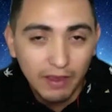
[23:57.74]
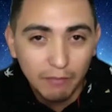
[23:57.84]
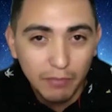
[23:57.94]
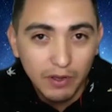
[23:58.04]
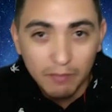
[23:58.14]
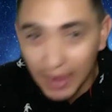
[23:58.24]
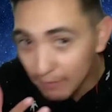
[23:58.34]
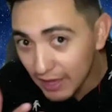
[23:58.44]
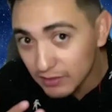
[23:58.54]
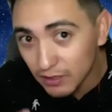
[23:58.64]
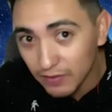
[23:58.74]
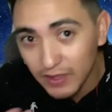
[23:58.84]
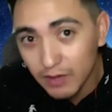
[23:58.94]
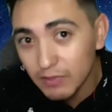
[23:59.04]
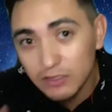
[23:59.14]
put my mask on
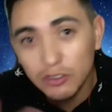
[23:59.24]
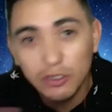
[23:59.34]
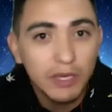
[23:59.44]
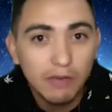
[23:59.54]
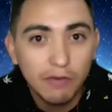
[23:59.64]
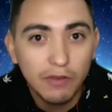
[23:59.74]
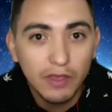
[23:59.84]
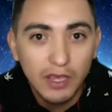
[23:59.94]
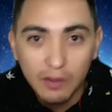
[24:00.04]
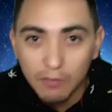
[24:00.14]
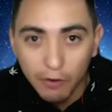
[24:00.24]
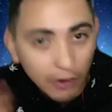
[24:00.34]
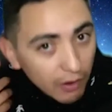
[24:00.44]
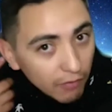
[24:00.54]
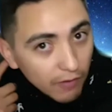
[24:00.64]
them, it's too big for them, or
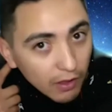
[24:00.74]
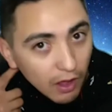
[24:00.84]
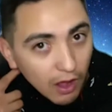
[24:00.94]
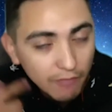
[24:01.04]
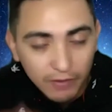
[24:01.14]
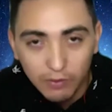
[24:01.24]
it'll fall off, it won't